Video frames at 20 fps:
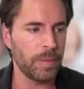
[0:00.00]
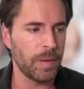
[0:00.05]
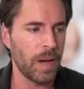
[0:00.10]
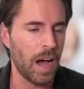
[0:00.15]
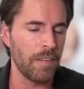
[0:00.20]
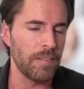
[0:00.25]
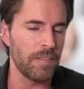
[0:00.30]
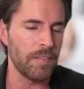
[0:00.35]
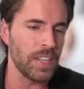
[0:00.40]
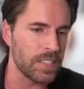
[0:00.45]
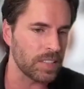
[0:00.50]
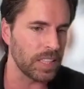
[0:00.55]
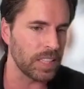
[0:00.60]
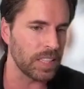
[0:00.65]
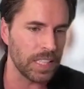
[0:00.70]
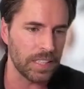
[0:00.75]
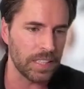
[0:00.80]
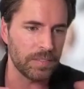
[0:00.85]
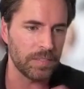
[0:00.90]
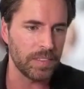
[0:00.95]

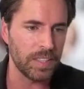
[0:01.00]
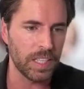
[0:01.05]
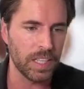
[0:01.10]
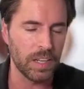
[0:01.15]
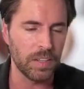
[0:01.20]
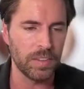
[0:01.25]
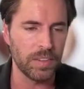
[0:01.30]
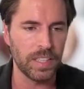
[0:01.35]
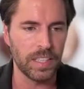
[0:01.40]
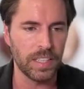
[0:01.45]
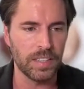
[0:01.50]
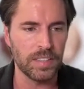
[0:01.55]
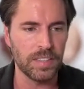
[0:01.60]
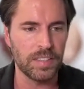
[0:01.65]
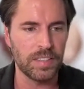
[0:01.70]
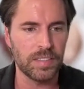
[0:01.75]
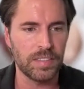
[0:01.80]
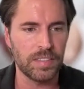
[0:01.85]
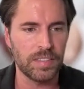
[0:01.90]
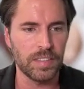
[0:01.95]
Obviously,
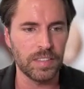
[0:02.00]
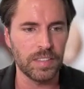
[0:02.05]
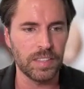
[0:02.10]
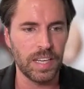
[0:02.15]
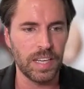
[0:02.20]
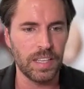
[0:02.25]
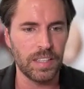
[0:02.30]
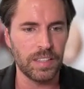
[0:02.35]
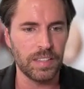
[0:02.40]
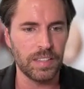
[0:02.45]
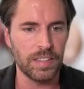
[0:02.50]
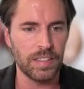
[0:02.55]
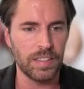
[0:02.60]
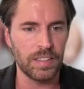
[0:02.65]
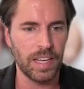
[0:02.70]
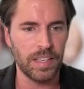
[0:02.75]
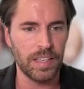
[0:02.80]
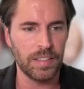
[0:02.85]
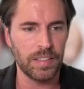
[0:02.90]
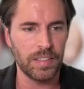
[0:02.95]
there's
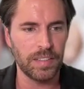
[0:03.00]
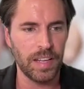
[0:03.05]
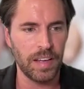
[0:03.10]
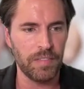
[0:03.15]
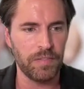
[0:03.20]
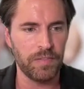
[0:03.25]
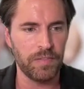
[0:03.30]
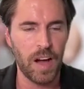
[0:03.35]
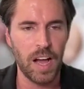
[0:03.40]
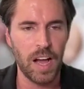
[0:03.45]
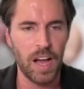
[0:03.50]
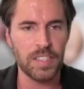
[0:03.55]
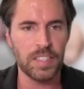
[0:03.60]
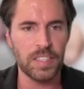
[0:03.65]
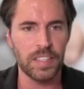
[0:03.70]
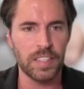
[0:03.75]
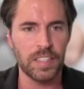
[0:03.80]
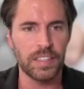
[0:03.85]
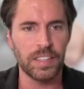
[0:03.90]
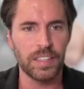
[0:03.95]
that
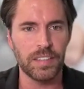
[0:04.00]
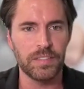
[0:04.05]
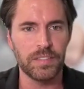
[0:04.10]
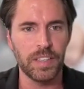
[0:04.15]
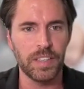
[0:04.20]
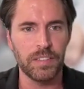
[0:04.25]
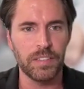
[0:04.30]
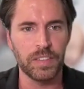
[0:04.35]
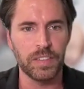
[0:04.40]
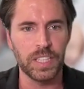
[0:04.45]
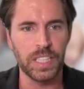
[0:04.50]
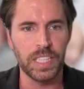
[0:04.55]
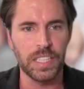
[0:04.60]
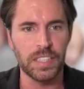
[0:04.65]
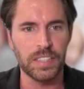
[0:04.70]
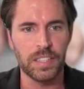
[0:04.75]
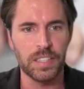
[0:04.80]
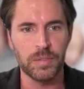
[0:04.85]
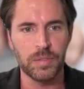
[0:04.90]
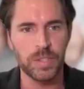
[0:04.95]
faucet of
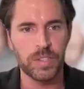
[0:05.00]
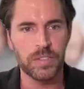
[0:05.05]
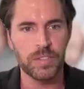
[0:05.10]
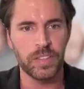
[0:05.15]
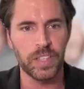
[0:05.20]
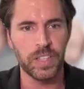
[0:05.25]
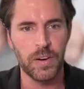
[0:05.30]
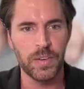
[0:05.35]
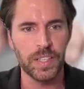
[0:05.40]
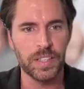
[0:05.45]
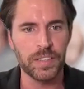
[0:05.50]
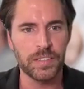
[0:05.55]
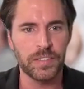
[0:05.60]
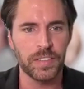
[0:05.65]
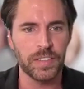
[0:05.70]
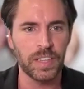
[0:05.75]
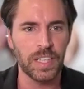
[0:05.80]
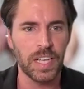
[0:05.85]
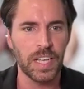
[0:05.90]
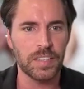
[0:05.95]
leads that was flowing
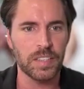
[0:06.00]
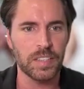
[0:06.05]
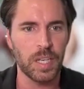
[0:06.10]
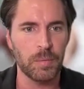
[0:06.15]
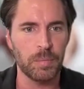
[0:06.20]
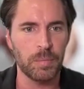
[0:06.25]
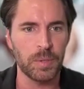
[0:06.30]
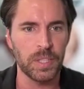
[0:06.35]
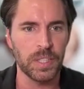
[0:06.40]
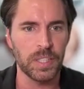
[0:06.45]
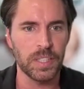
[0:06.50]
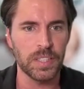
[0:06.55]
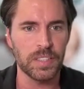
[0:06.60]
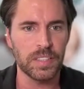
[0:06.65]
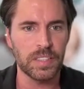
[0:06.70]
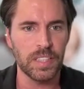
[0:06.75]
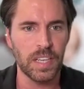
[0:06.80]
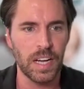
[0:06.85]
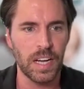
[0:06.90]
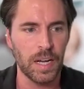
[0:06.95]
for the last couple of
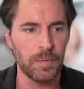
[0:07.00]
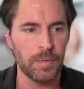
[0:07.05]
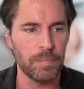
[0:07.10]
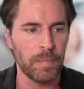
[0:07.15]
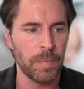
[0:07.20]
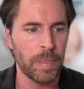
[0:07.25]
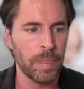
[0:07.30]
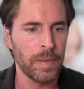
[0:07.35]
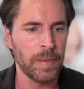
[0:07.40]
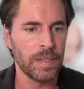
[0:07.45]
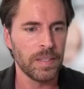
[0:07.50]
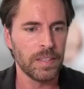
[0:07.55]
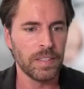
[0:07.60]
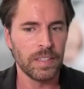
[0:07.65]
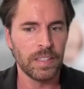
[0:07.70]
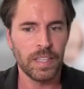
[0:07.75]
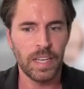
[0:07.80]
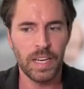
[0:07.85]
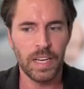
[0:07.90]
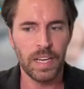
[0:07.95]
years has
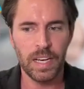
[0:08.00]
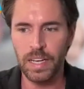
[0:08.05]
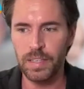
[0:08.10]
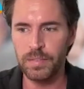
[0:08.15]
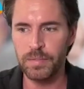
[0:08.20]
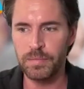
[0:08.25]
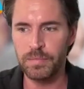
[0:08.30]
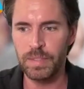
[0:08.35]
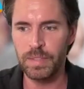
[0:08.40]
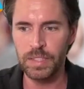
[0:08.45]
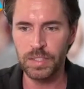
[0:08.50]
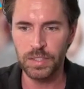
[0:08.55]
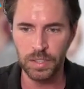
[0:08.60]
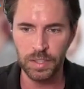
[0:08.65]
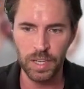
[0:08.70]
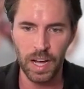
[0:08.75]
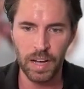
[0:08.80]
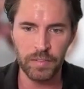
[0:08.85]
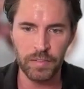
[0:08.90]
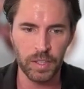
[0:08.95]

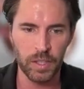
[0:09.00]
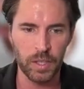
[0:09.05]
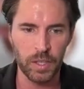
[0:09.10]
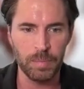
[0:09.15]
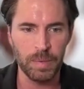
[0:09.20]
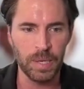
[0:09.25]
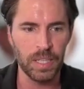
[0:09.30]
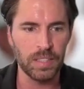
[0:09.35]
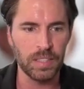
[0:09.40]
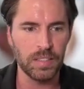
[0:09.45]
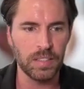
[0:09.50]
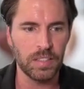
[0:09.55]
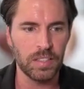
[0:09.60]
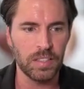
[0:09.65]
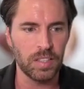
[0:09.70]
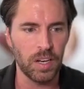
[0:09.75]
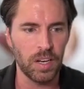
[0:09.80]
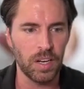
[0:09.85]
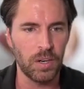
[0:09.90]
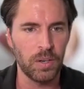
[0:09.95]
turned off a little bit.
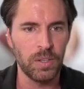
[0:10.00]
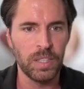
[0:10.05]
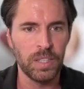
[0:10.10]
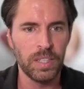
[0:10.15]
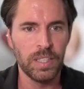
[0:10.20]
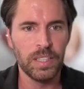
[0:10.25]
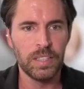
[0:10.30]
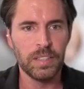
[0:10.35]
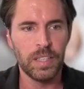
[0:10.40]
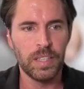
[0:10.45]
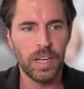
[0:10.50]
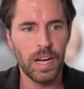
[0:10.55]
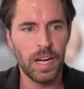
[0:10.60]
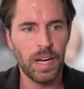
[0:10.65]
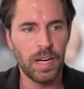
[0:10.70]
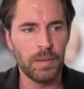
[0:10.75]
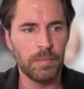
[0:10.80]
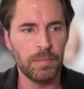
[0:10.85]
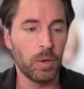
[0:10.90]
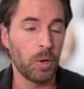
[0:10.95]
So,
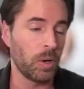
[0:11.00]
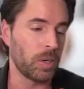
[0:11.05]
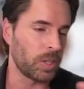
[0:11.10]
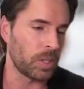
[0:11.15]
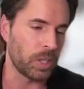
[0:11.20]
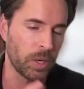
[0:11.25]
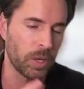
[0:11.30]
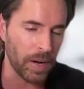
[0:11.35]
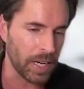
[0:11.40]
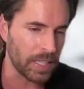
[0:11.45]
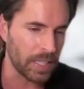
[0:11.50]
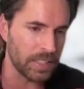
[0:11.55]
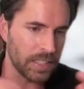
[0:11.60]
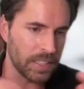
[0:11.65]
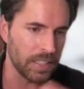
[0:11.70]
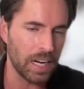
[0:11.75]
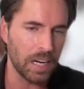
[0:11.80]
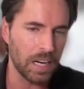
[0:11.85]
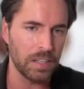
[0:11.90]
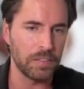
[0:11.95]
or
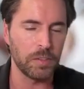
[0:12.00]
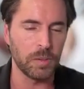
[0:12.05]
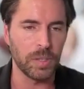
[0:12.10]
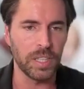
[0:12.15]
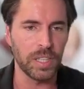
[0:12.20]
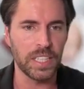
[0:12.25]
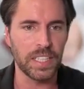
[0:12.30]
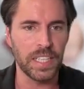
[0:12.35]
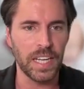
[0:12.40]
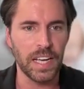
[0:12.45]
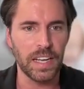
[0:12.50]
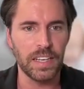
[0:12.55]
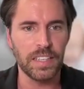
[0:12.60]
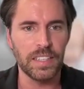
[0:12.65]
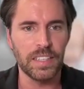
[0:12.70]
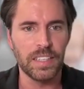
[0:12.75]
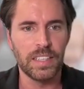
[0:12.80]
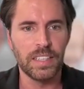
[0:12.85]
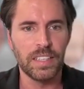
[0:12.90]
corrected, however you want to look at it.